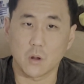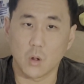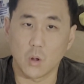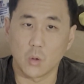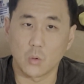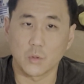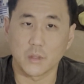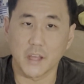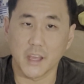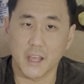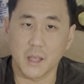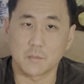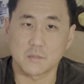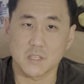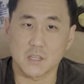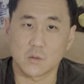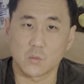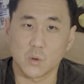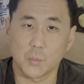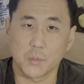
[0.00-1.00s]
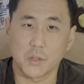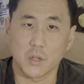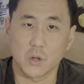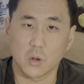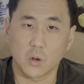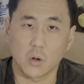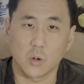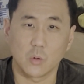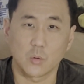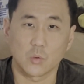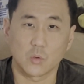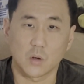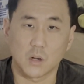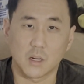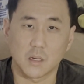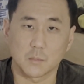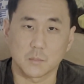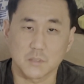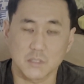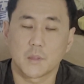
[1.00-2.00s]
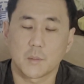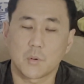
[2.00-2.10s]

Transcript: own games and ripping your own ROMs.